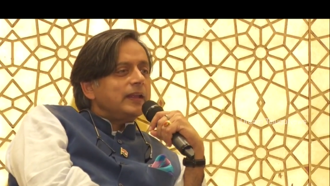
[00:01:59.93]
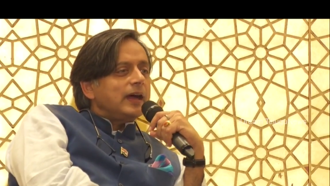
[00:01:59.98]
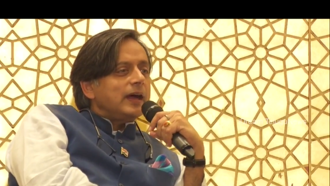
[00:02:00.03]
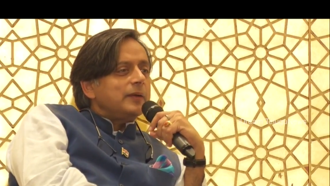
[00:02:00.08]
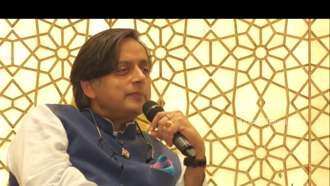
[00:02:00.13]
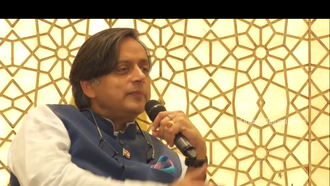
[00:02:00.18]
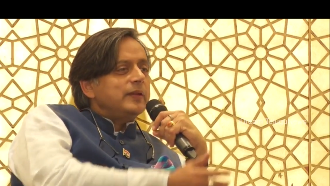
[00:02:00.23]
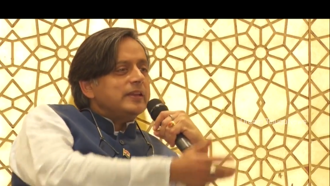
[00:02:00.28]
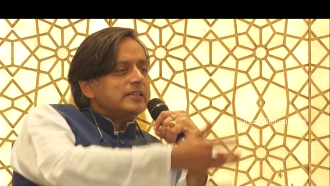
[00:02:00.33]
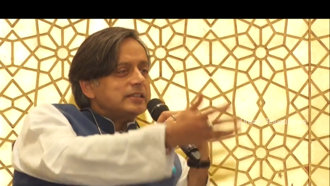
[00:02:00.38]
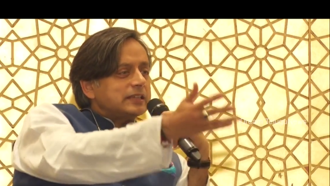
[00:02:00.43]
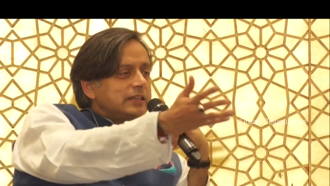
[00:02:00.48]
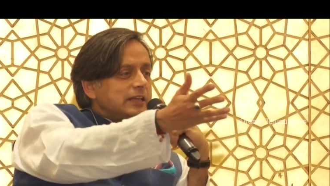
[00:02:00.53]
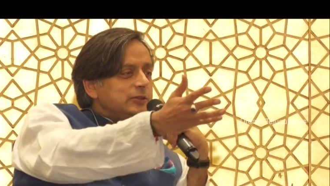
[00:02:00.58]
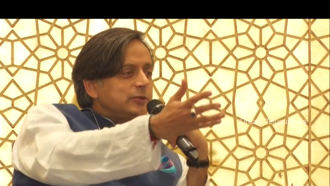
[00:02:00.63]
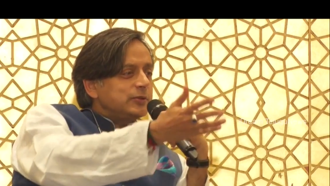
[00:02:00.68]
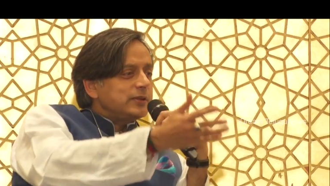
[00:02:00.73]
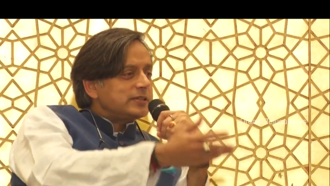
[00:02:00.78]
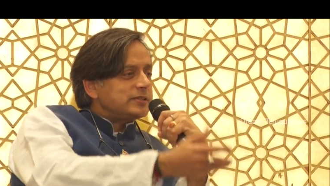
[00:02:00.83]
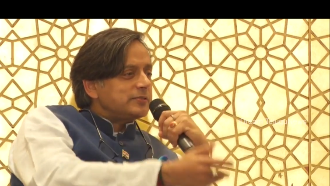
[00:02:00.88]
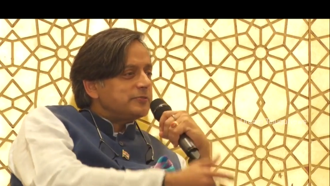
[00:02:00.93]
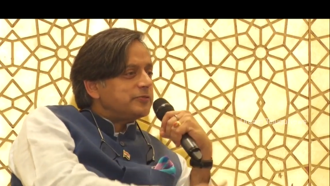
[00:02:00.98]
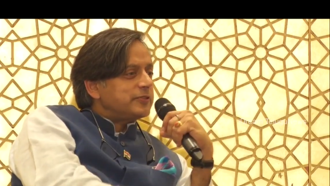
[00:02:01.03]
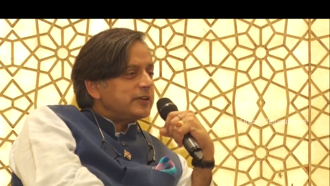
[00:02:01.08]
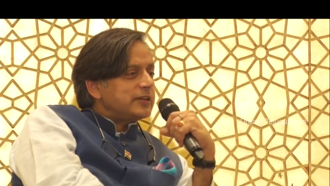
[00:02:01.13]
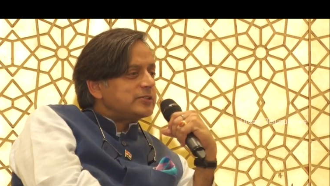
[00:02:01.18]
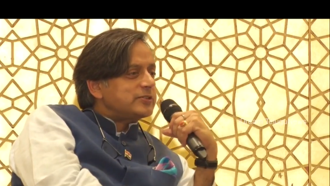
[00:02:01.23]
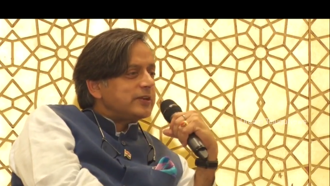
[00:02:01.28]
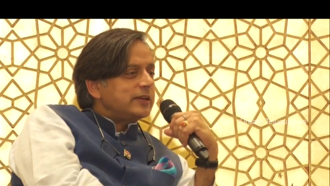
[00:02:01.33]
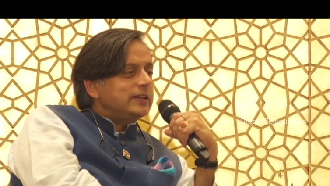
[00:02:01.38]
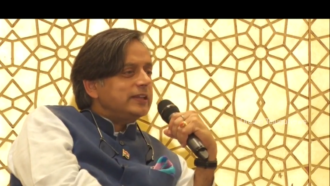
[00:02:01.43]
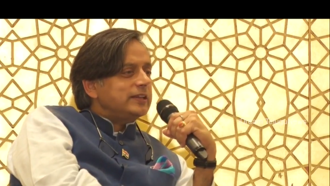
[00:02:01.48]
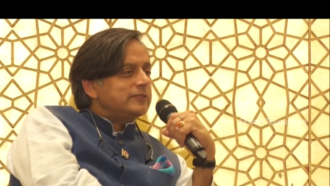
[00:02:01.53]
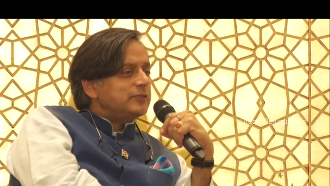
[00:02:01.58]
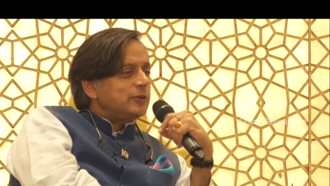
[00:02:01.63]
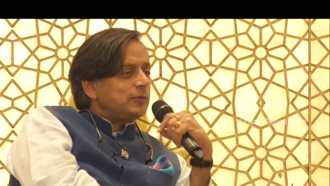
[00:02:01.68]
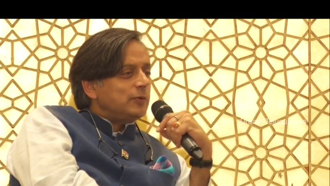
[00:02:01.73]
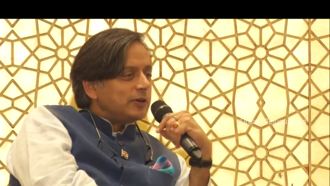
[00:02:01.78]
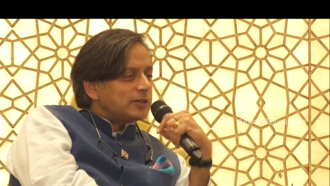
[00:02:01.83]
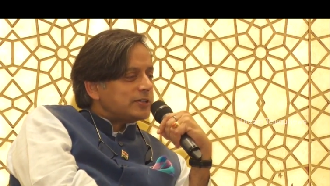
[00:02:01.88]
I'm basically doing some free training
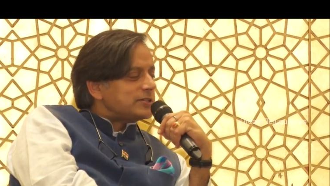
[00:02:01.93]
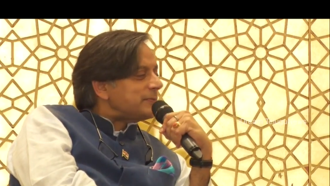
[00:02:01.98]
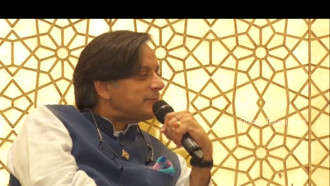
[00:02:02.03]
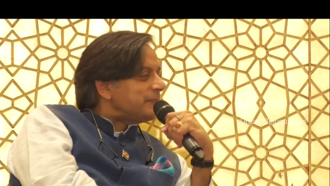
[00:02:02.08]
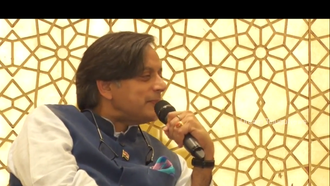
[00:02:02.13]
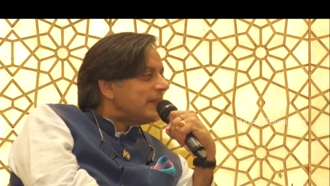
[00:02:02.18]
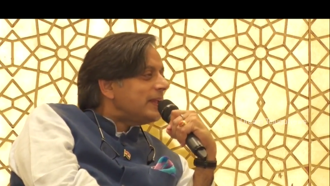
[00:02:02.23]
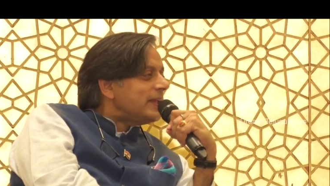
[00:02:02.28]
for what?